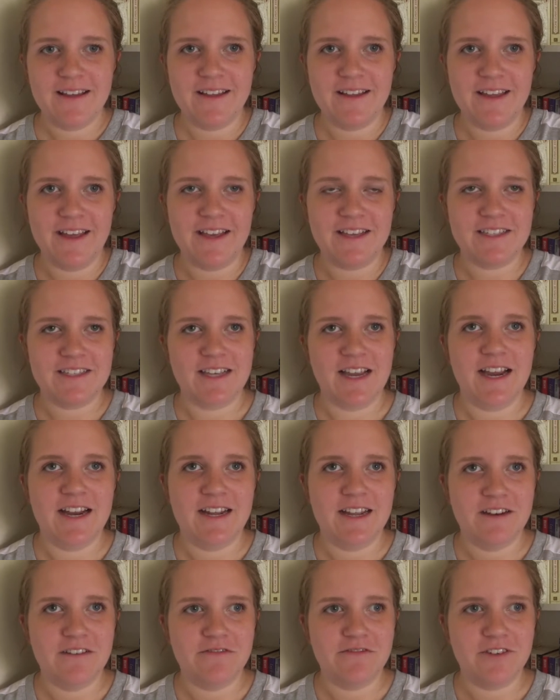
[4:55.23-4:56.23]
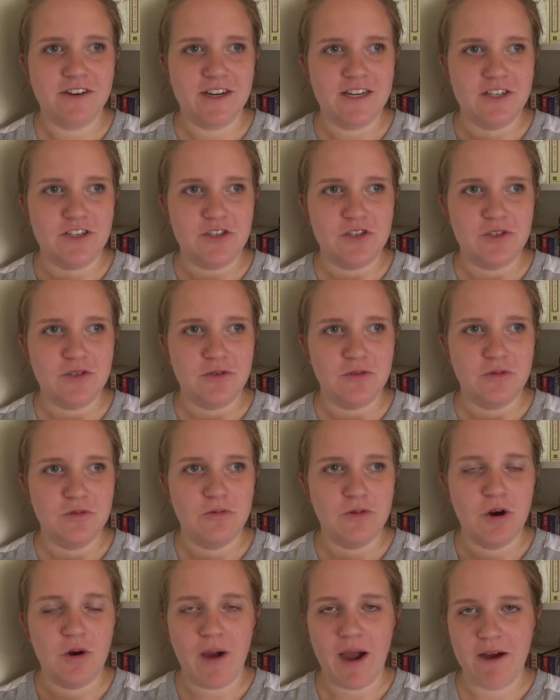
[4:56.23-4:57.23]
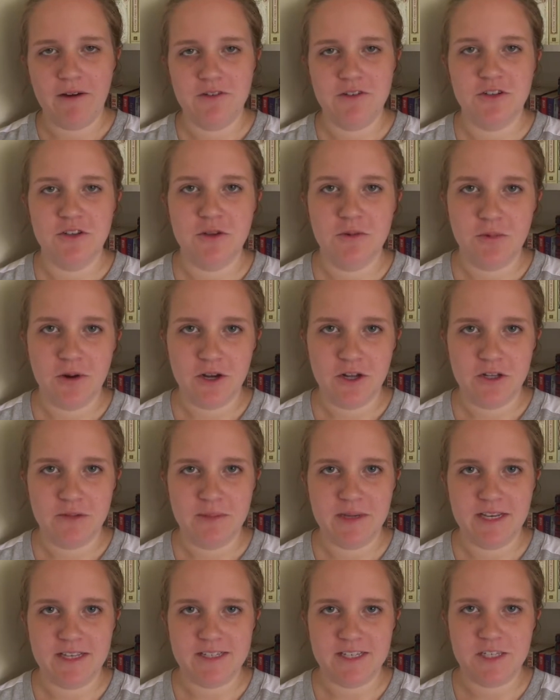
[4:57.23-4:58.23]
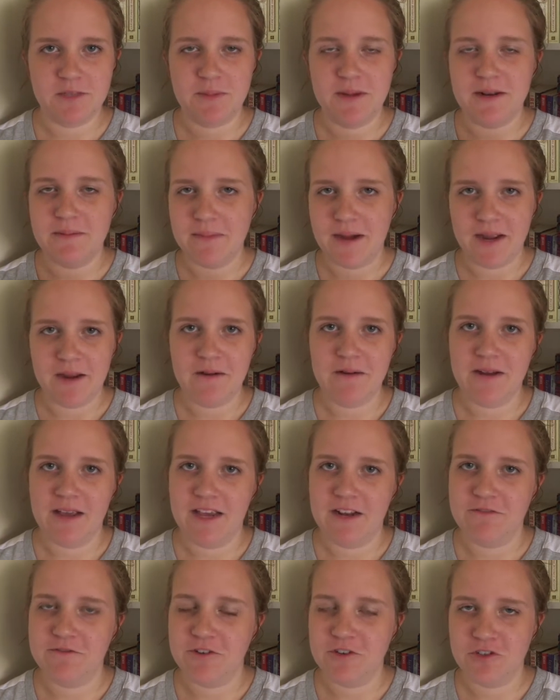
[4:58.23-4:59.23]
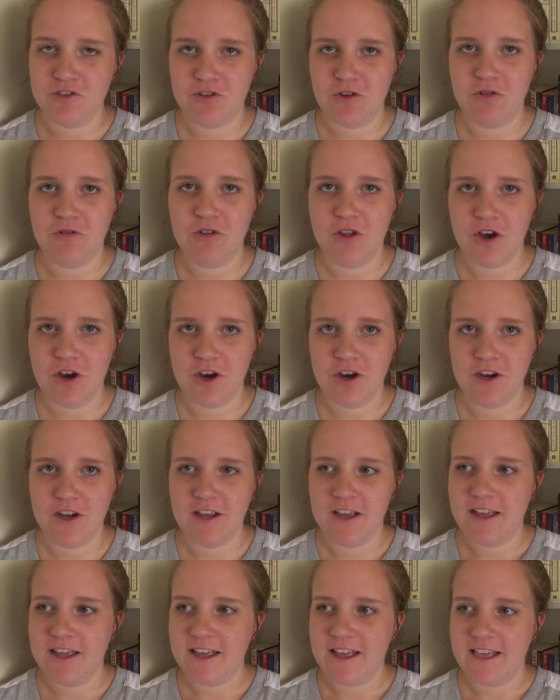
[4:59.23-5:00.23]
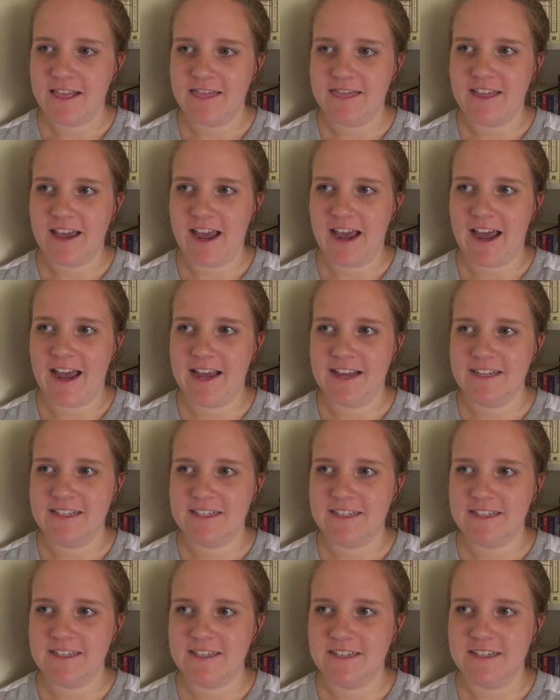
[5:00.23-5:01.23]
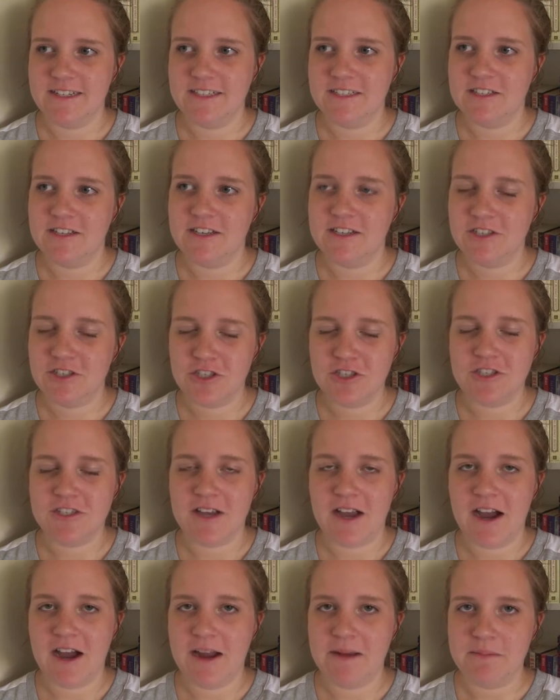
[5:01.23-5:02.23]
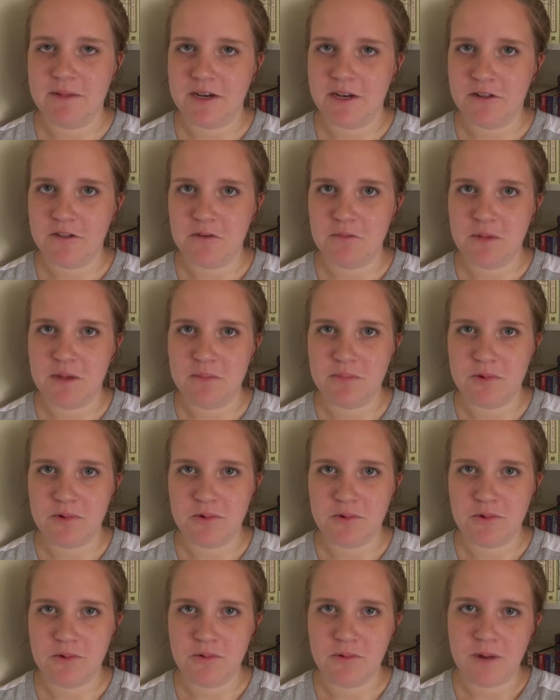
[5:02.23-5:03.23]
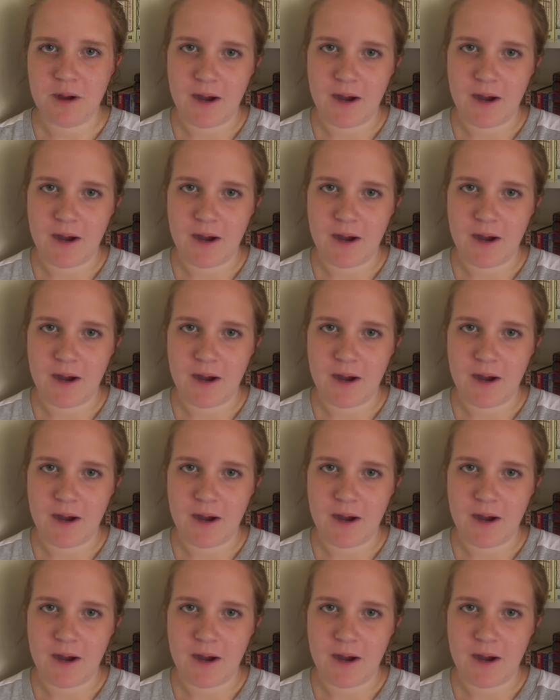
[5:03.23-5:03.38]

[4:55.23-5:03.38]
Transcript: excited for it to go out into the world, because it's been in my own head for so long that it's just time that other people